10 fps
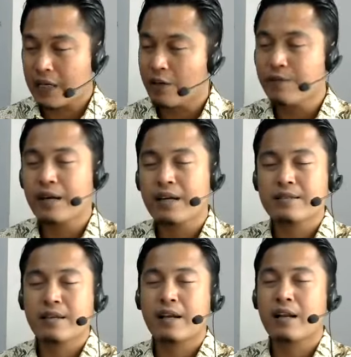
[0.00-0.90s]
comma
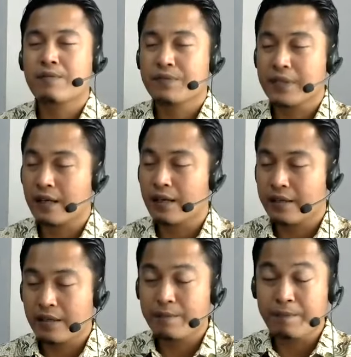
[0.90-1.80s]
itself till
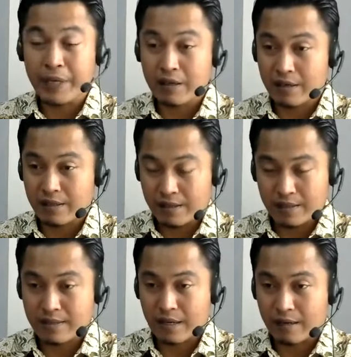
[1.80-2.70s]
the period
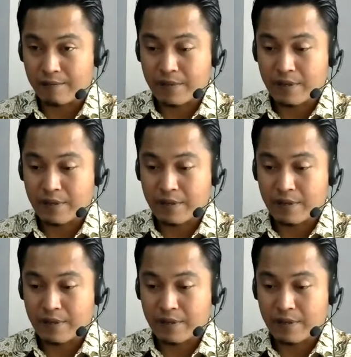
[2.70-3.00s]
itself